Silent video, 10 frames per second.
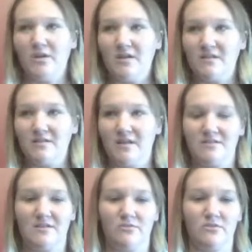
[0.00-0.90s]
it like
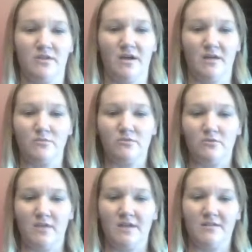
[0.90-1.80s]
several times through
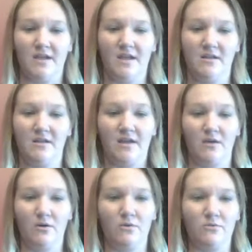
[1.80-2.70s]
that day to kind of
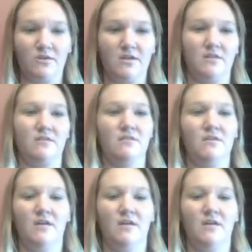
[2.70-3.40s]
hone in,